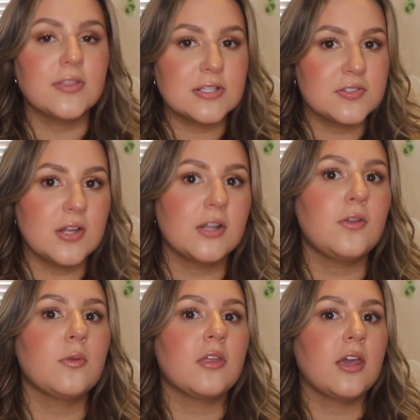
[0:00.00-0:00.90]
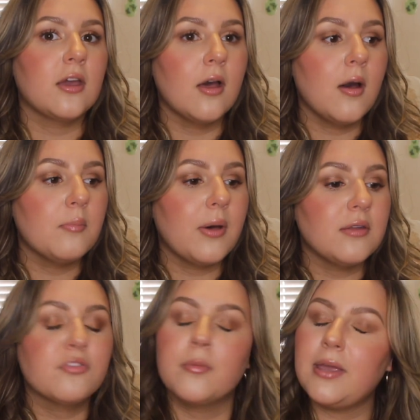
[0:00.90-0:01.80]
This is not a new thing,
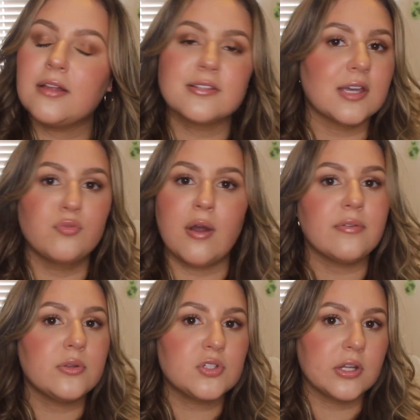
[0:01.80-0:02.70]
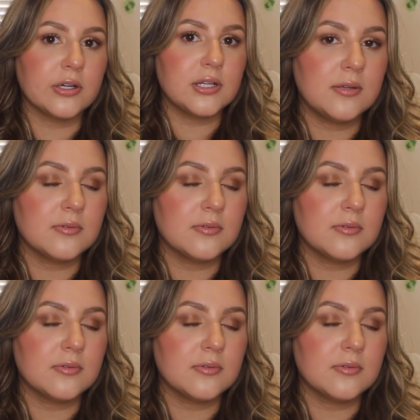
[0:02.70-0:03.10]
but for me it's like revolutionary